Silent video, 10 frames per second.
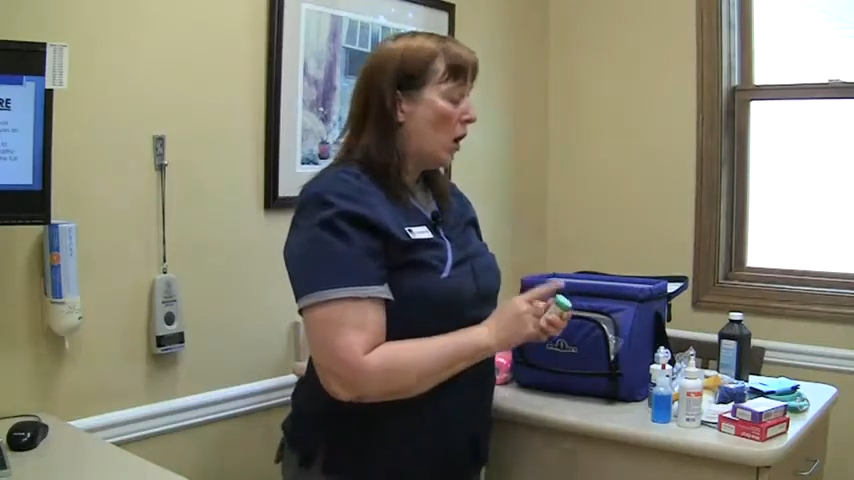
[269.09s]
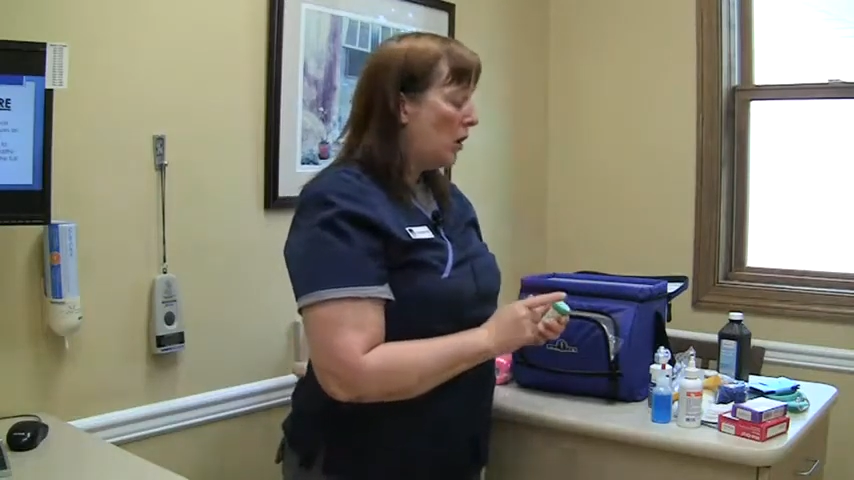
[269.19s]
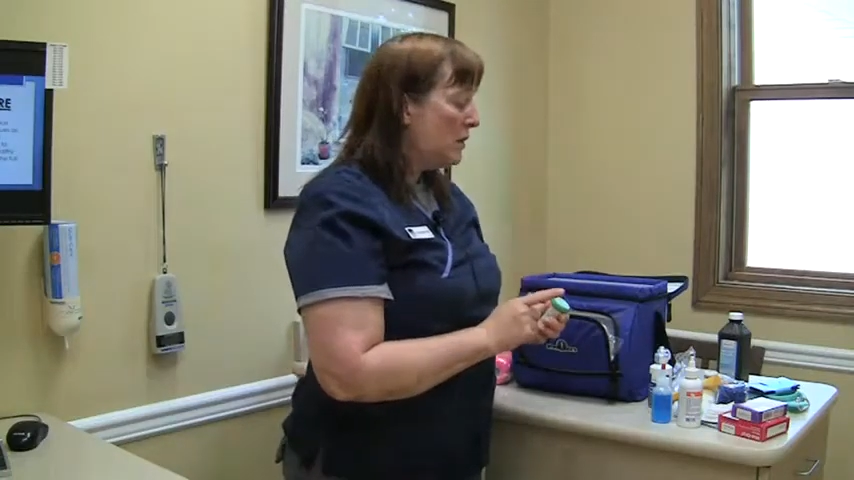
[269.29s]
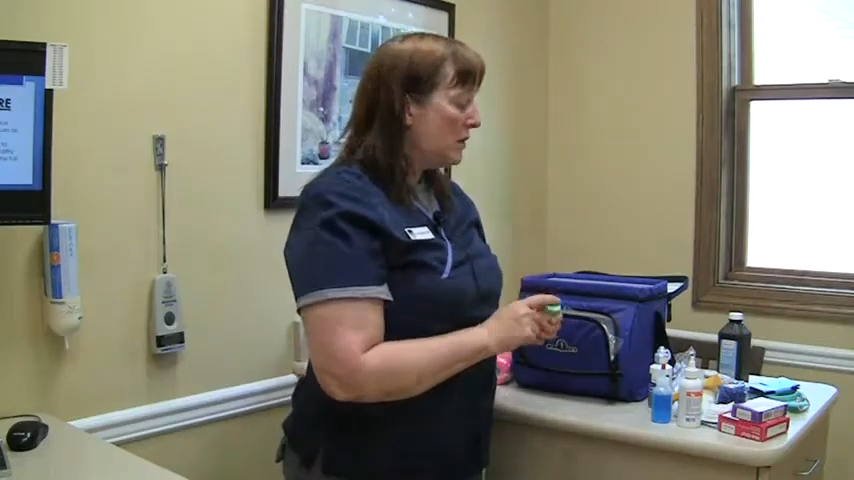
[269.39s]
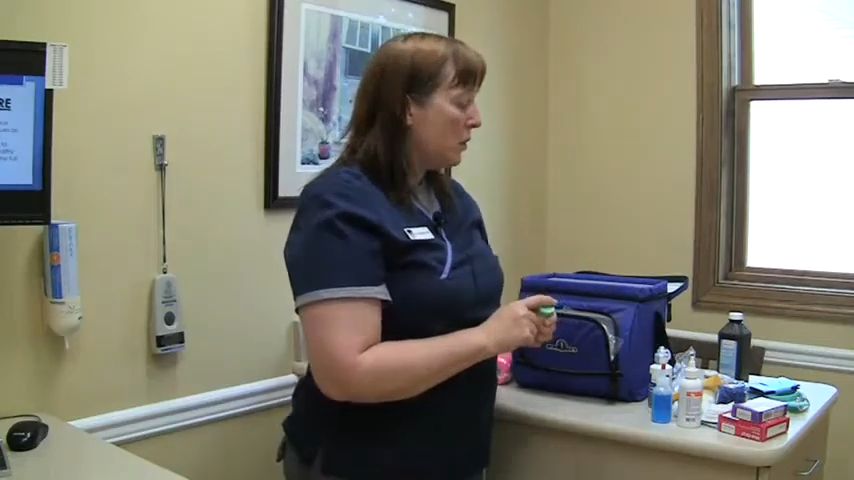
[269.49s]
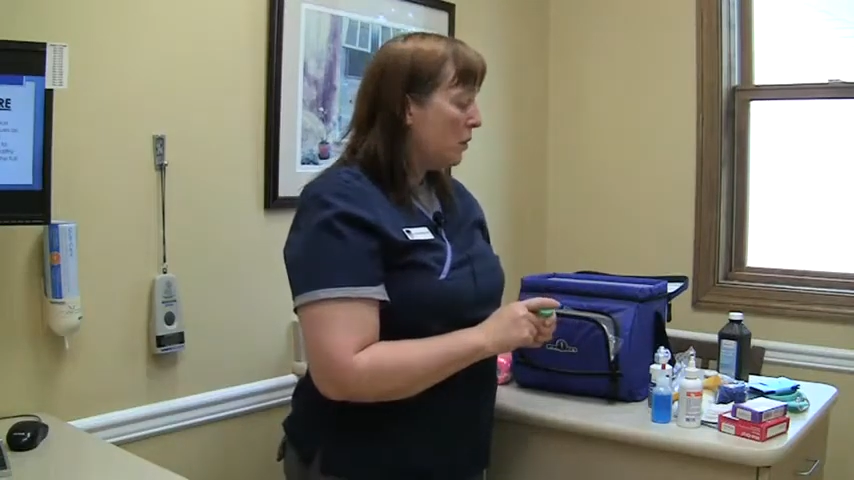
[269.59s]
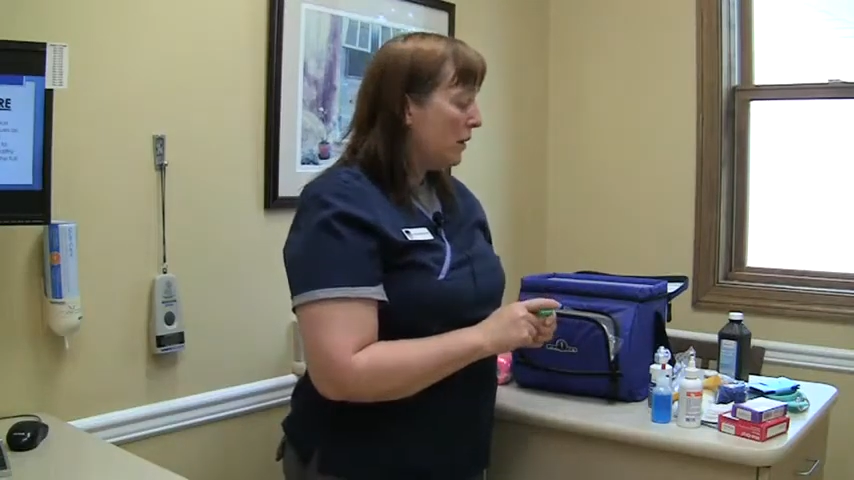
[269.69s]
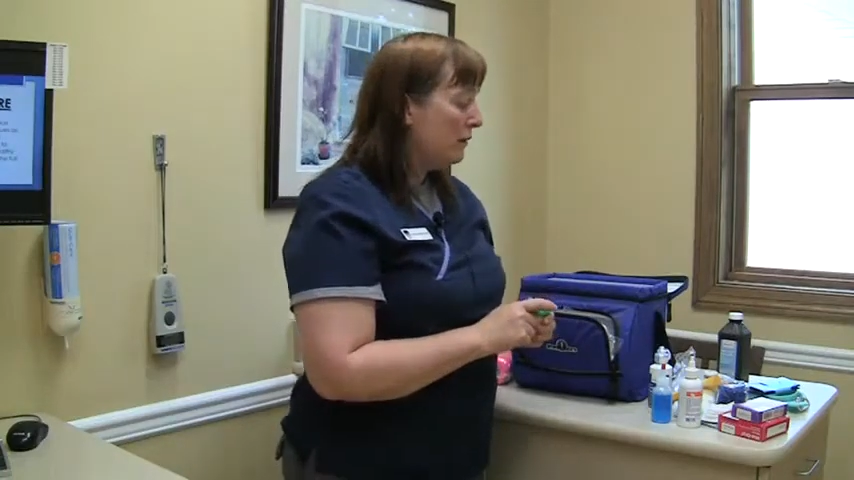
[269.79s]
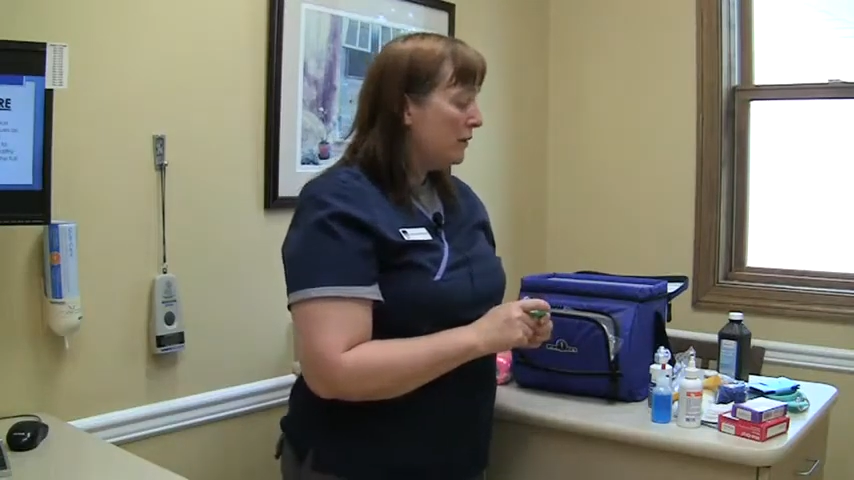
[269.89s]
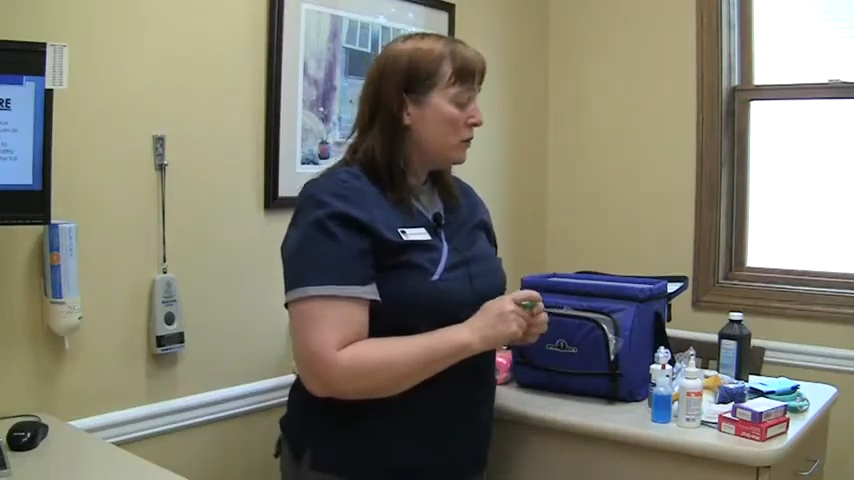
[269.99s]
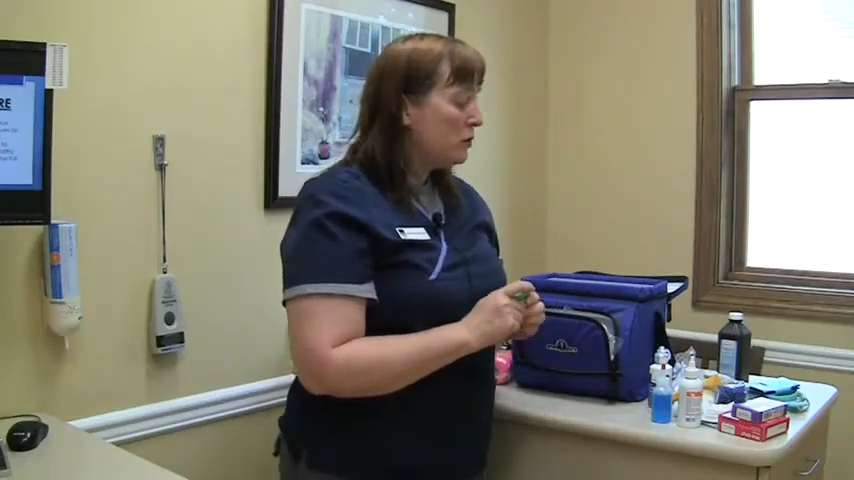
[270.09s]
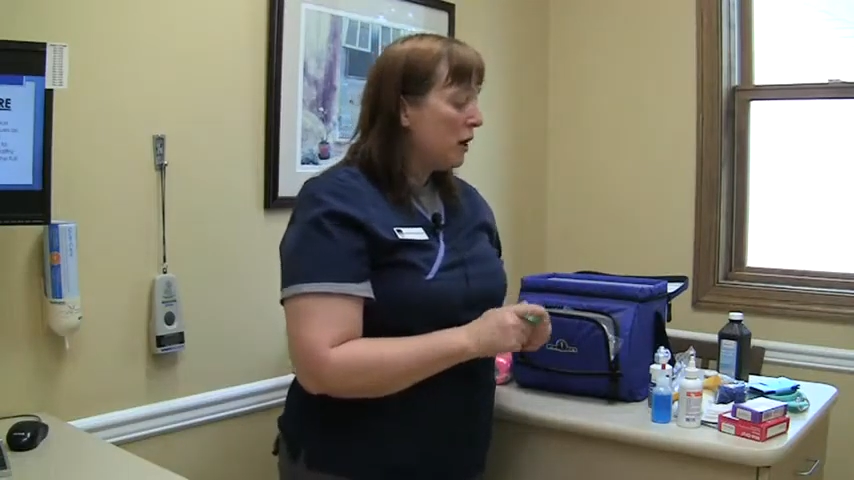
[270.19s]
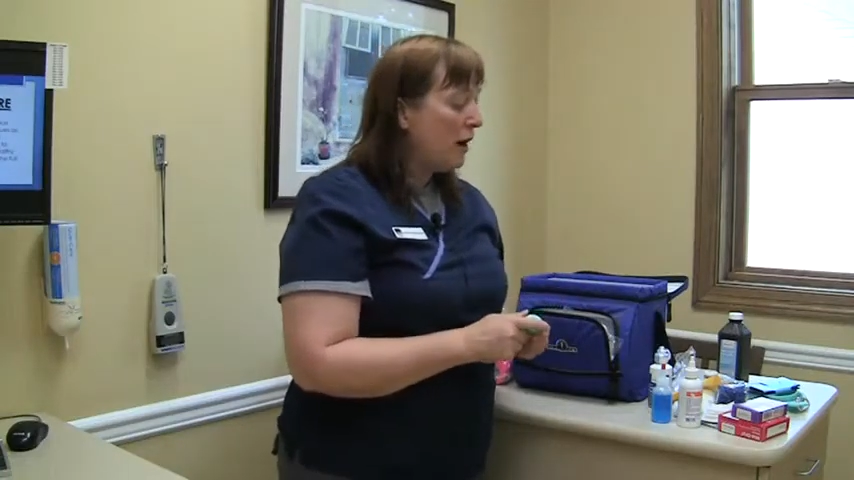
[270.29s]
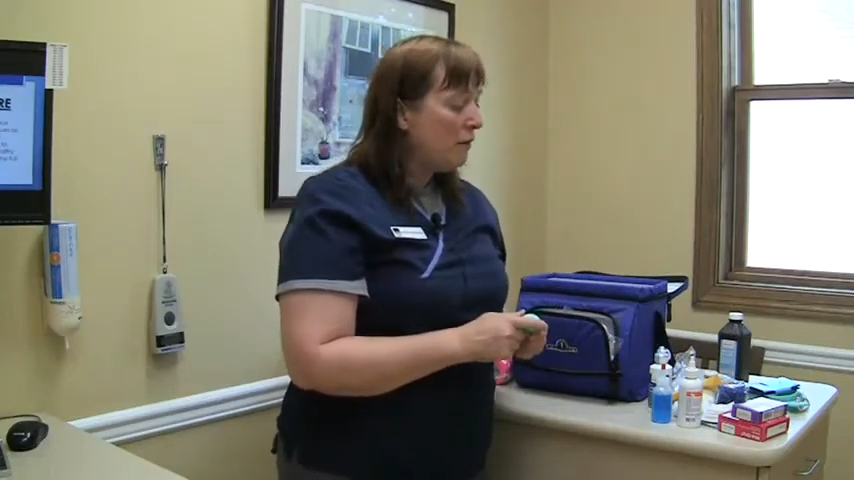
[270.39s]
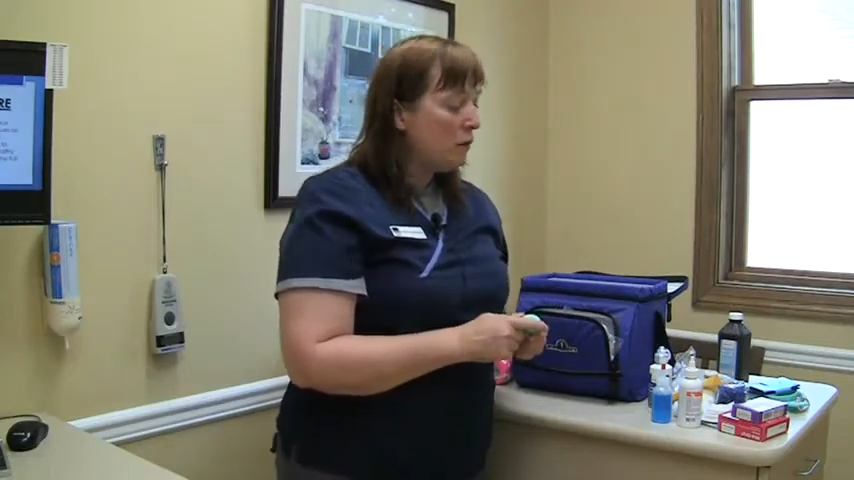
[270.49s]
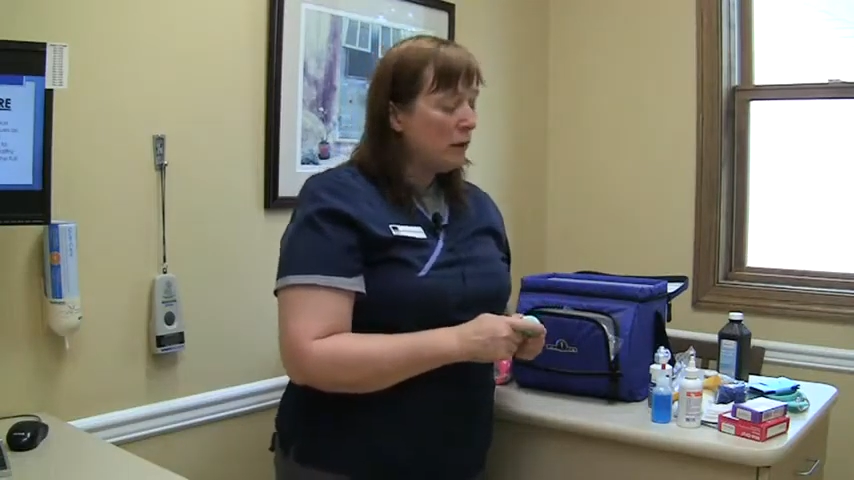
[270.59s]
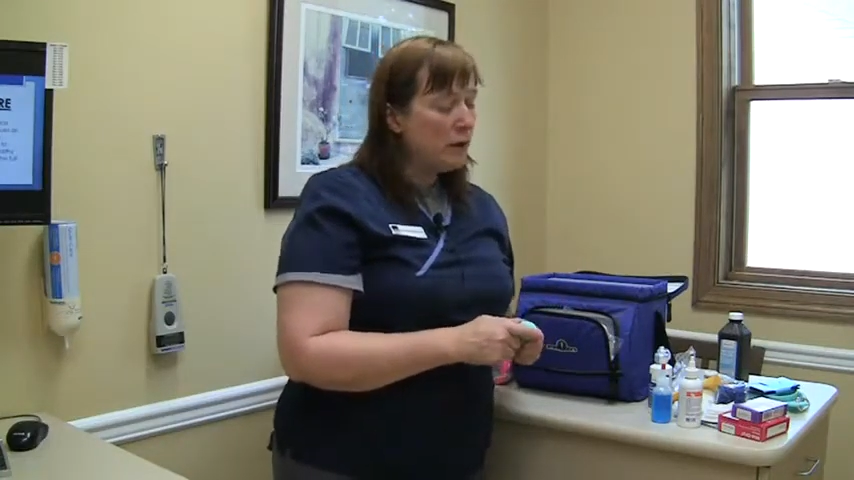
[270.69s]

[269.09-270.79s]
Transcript: Also, if you travel